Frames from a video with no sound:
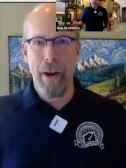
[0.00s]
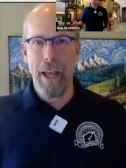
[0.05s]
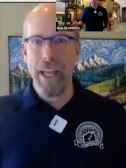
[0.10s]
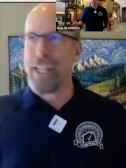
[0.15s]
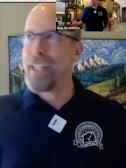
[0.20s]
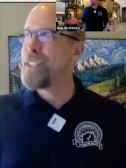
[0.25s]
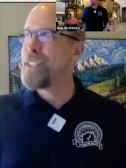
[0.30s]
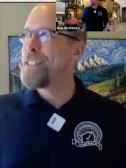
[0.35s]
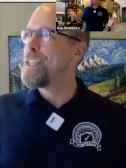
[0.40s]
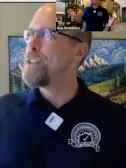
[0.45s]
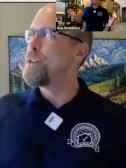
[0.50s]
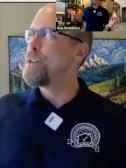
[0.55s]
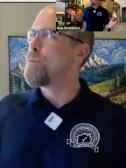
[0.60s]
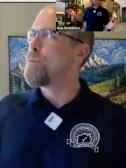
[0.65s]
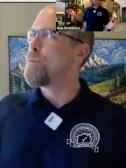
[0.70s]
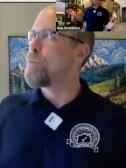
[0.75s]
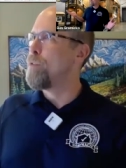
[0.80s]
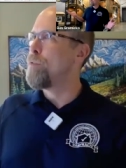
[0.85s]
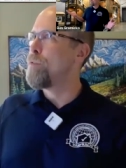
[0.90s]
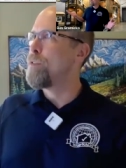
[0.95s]
I can see the
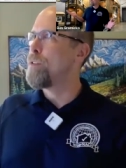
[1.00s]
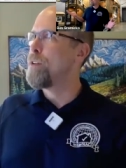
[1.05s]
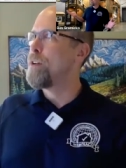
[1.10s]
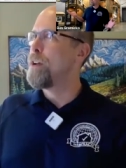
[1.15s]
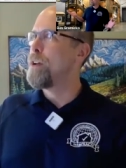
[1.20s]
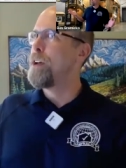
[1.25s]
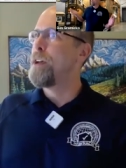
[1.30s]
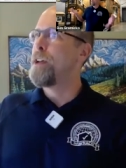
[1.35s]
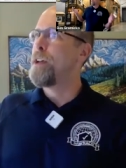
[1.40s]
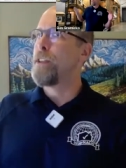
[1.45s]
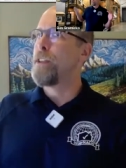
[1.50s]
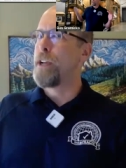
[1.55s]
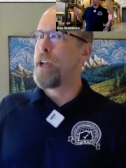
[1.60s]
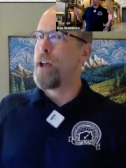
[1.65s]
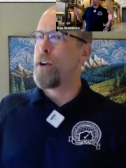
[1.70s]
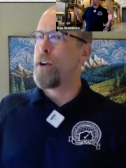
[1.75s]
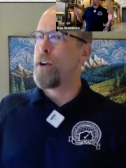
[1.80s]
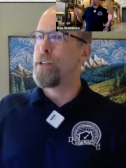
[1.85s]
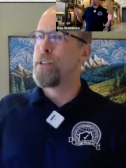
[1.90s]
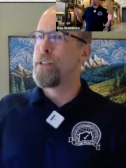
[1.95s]
roof, the
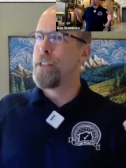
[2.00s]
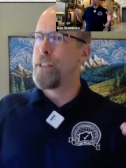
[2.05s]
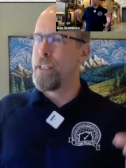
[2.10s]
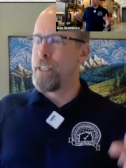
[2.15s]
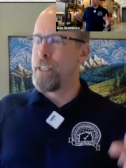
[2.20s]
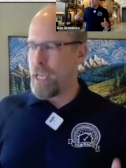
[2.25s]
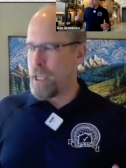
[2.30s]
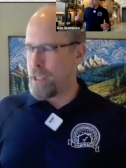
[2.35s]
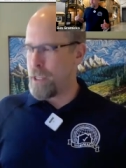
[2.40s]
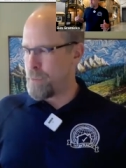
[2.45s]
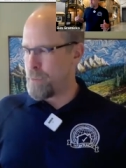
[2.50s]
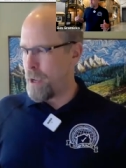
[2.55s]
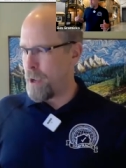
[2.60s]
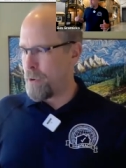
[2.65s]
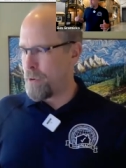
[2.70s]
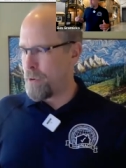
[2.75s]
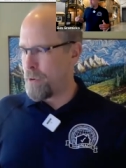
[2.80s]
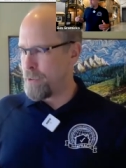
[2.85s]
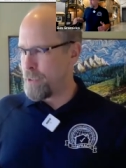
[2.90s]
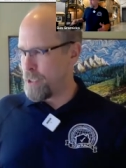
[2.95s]
gutters, the
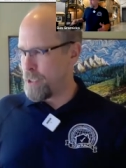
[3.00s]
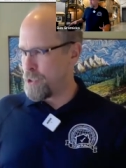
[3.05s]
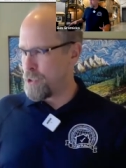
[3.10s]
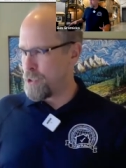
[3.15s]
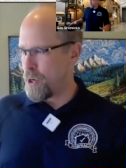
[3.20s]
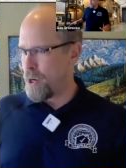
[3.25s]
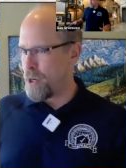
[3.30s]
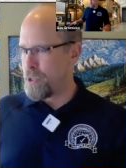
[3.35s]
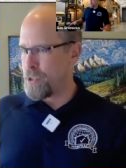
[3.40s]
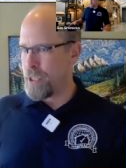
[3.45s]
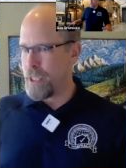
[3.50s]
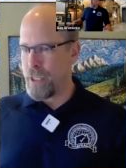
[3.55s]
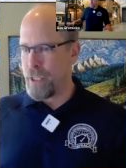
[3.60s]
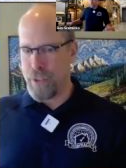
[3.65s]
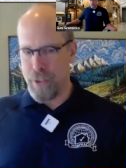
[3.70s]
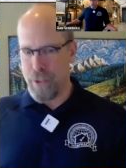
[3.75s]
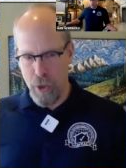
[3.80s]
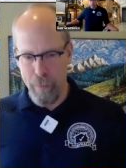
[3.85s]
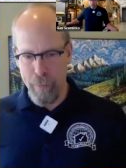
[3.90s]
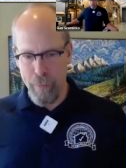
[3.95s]
downspout, discharge, and the
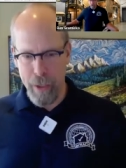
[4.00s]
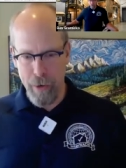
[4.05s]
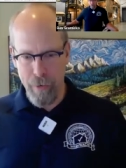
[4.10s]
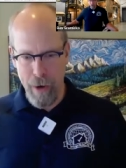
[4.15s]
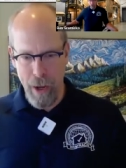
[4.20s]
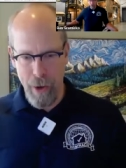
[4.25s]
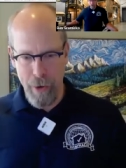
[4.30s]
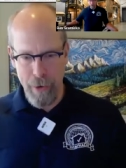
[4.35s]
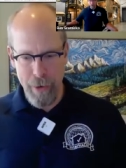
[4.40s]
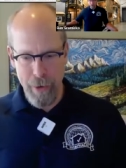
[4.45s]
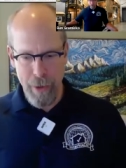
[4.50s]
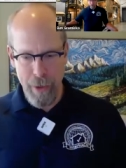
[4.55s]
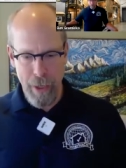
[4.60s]
slope of the ground,